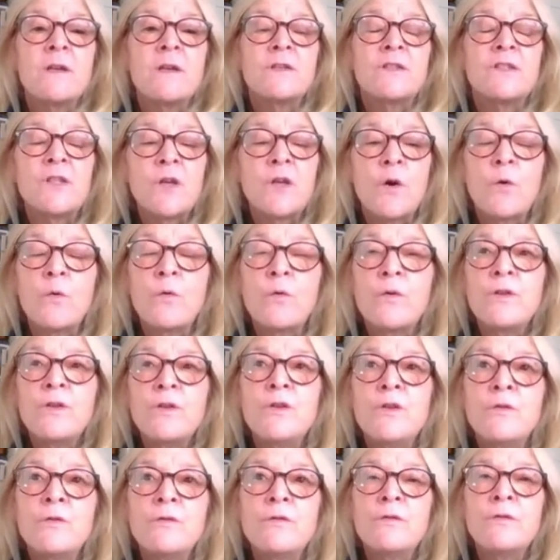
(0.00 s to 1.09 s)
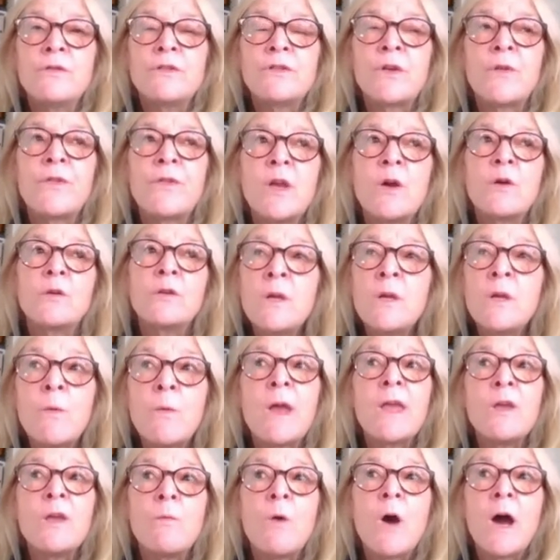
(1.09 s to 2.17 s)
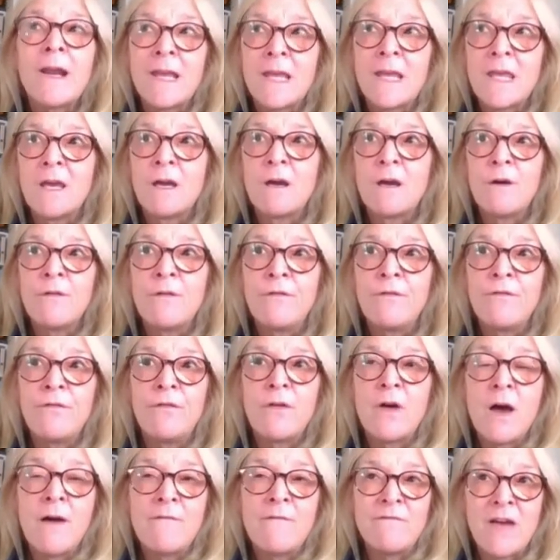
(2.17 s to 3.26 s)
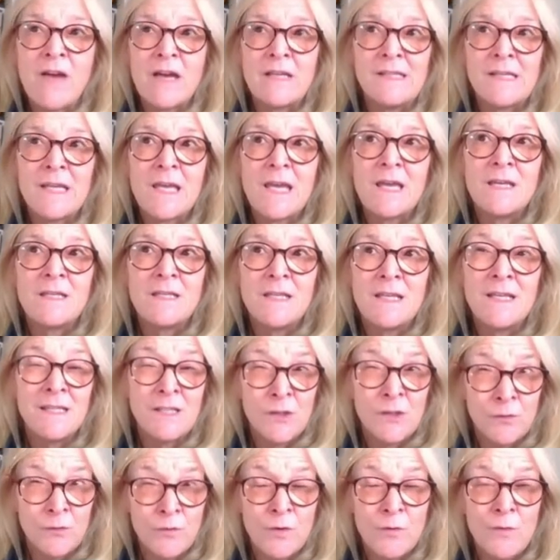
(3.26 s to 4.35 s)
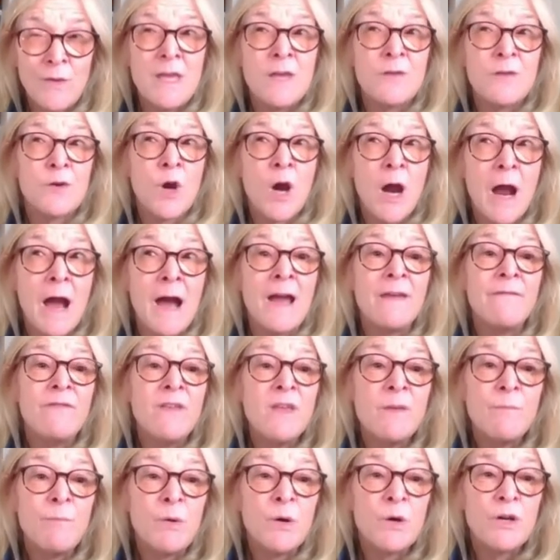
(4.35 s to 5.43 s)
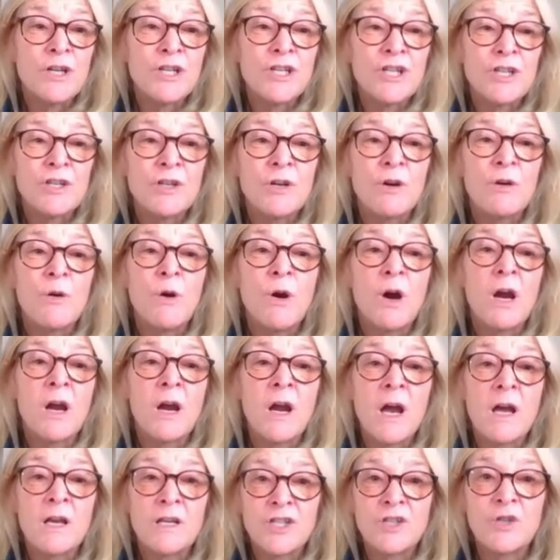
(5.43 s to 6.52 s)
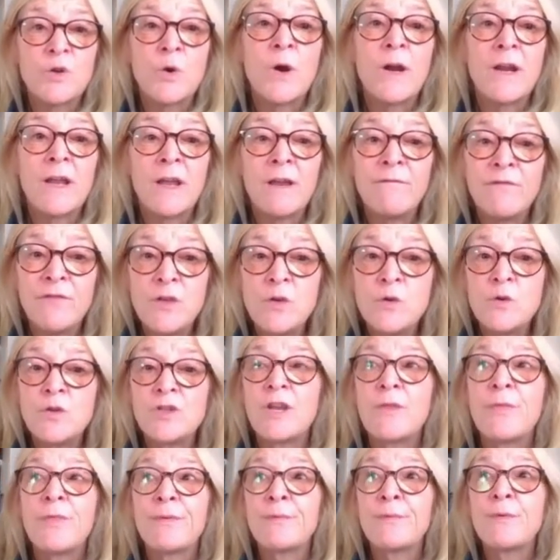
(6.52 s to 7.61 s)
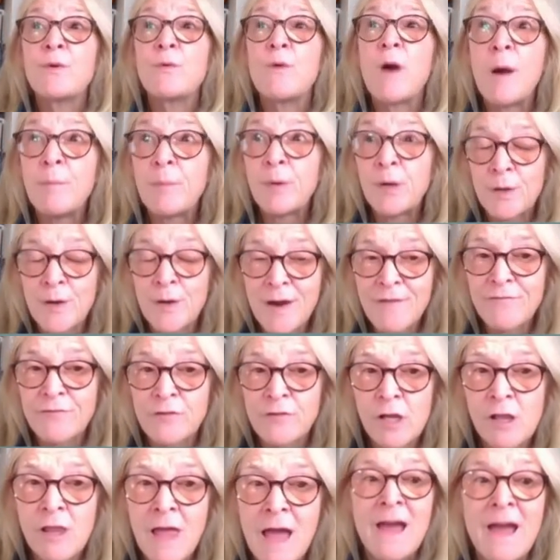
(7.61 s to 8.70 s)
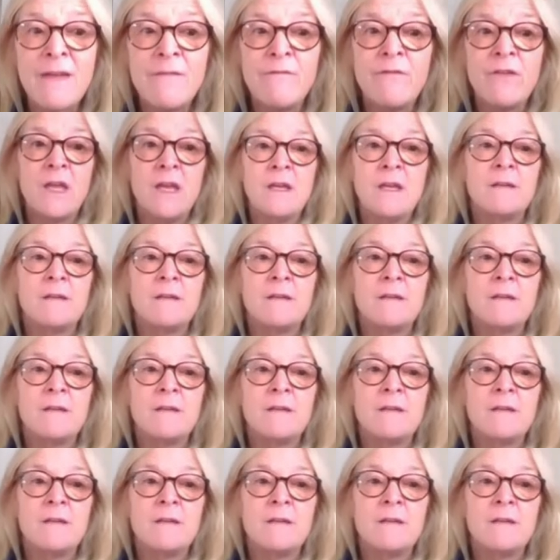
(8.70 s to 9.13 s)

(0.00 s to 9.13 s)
so you so the only way you want to give a vesicant is through either IV push or a short infusion through a peripheral IV.